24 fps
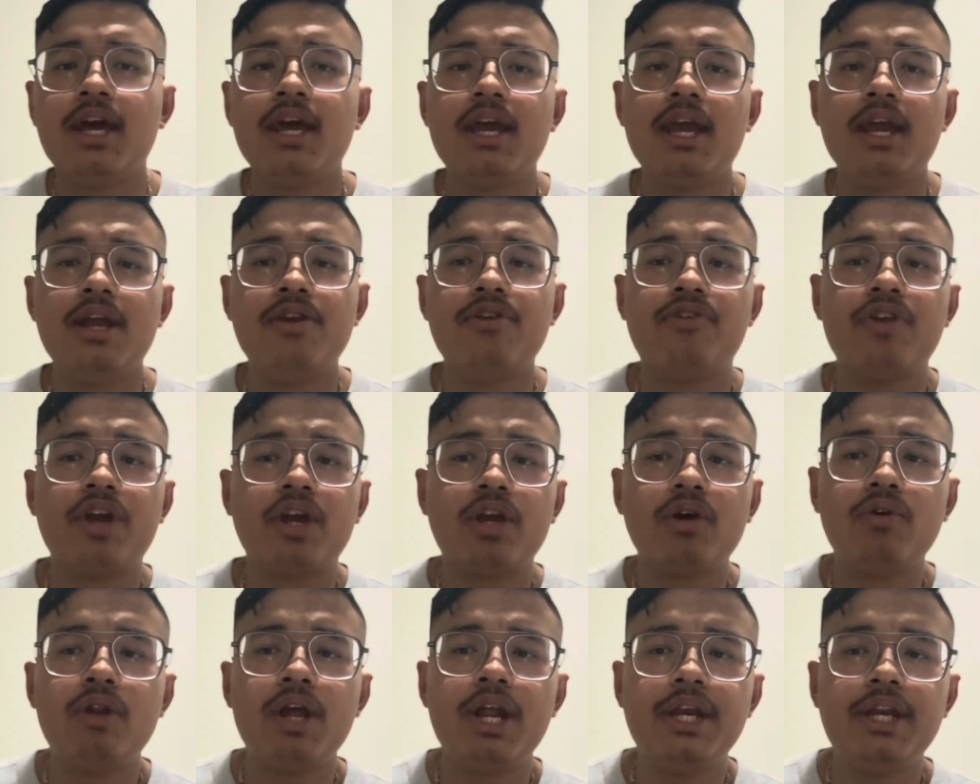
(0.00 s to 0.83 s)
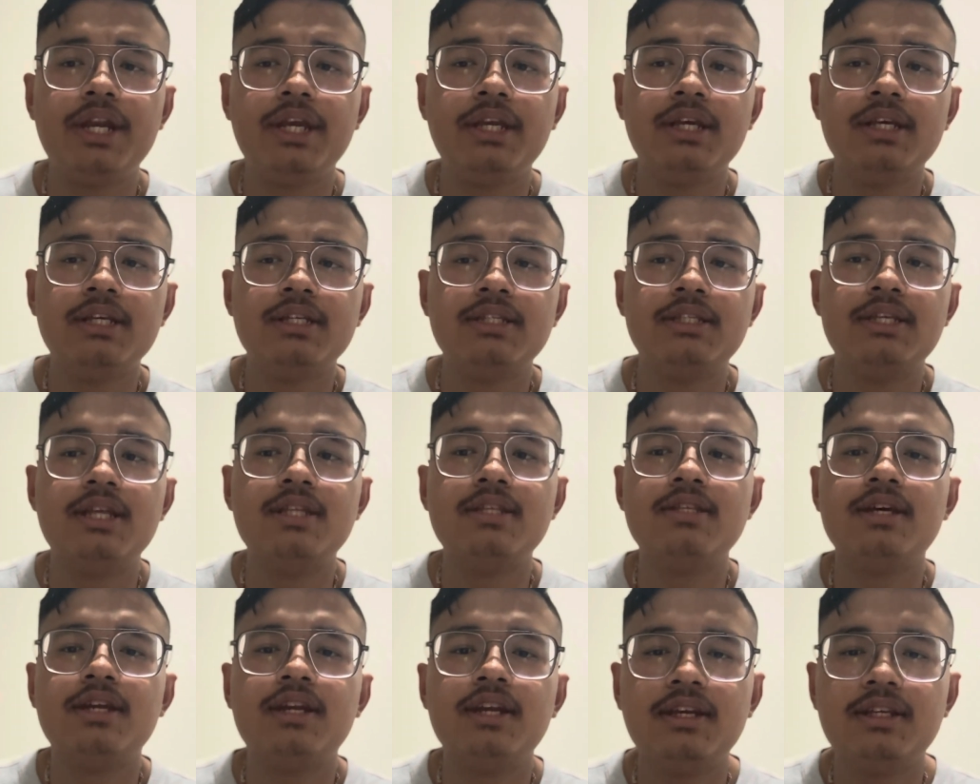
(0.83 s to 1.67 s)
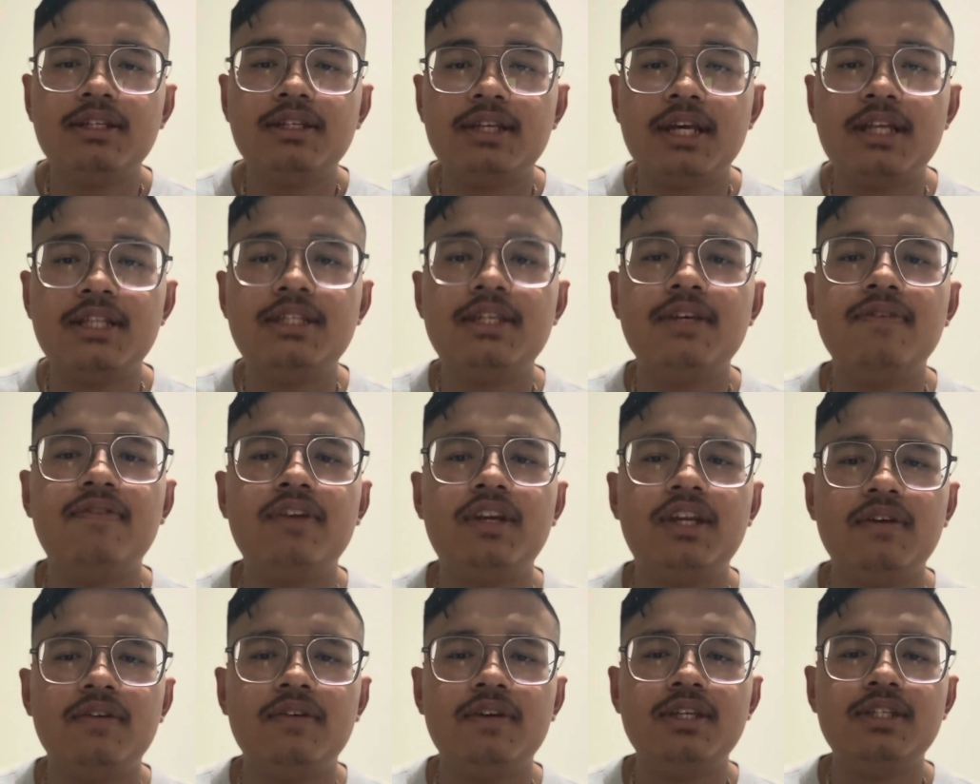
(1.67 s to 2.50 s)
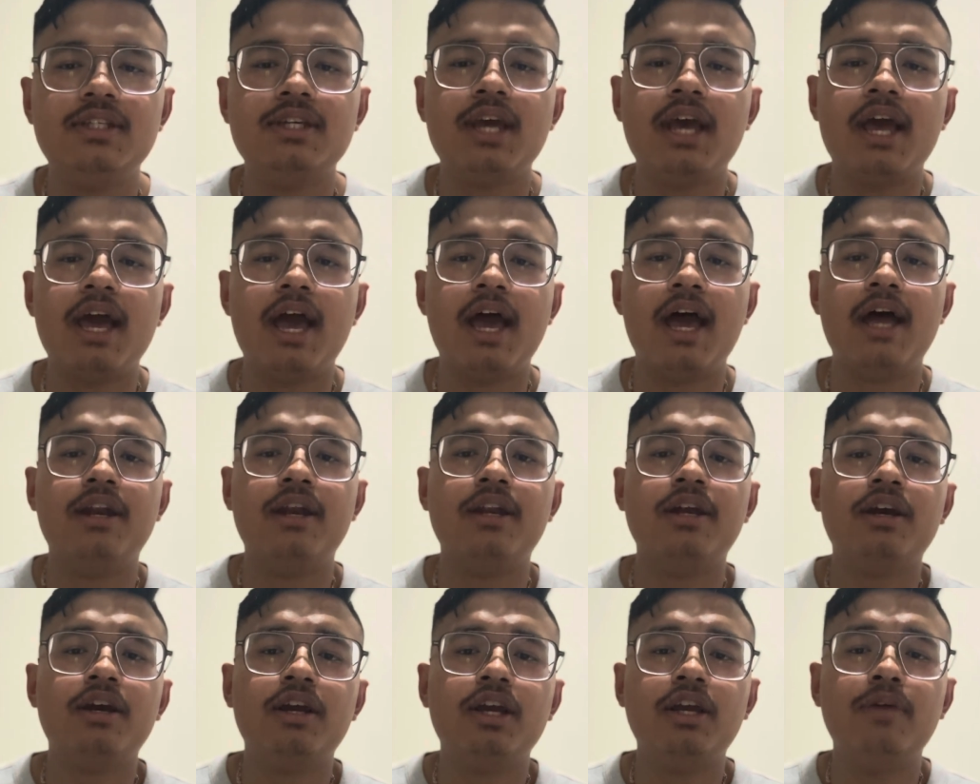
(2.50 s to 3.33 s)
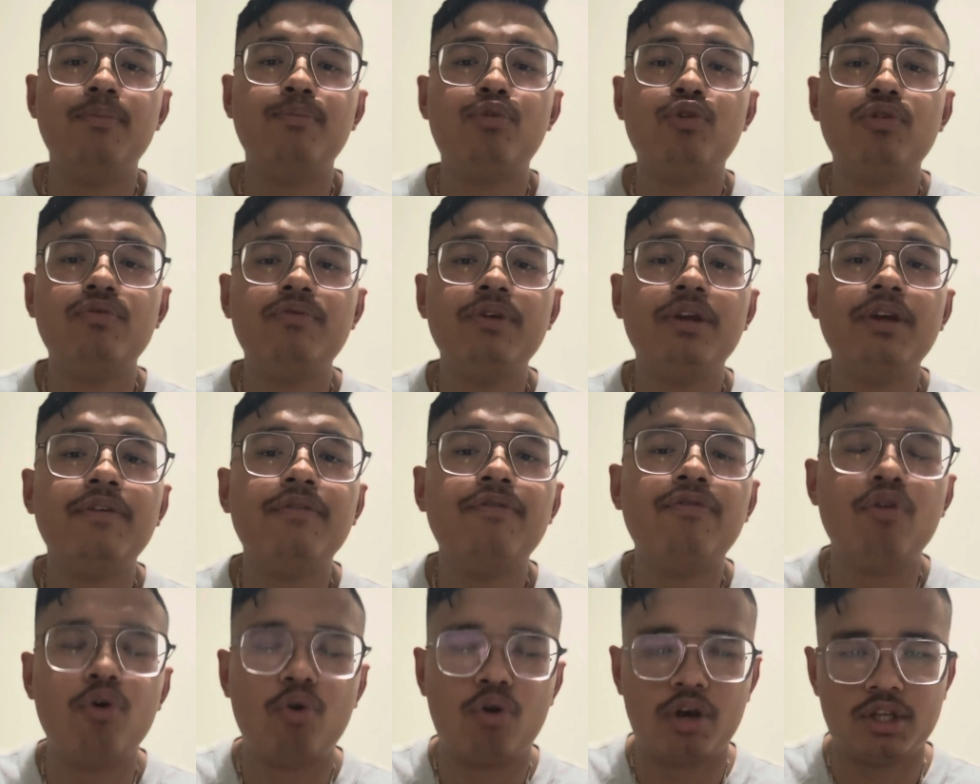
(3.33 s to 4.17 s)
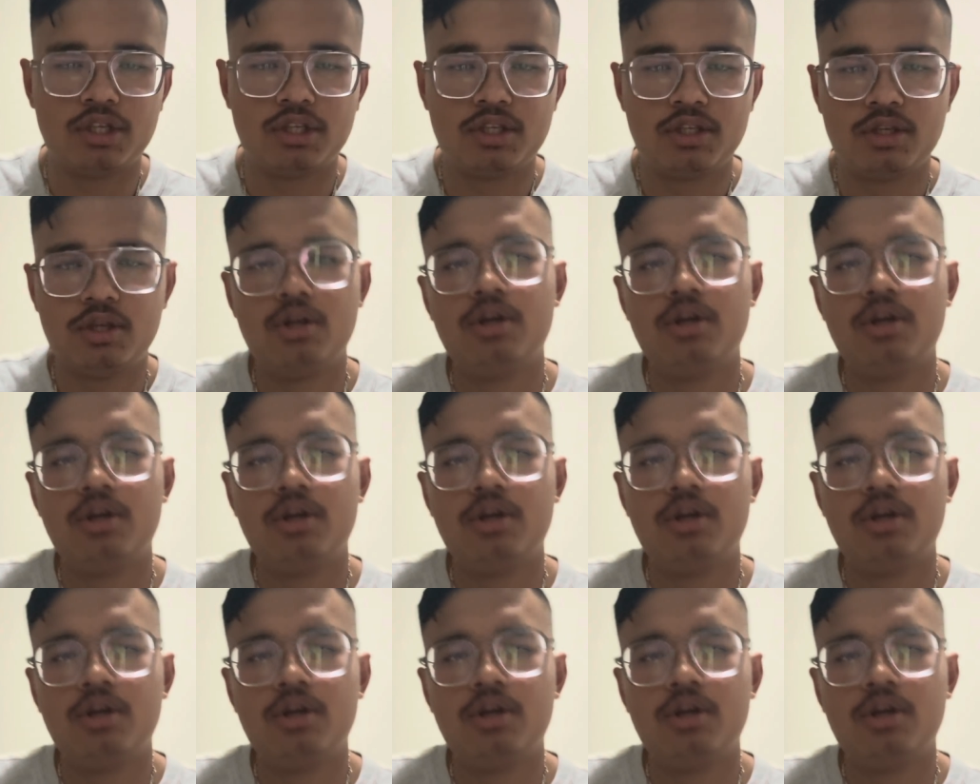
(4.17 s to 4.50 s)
in regulating sensory sensitivities and improving focus.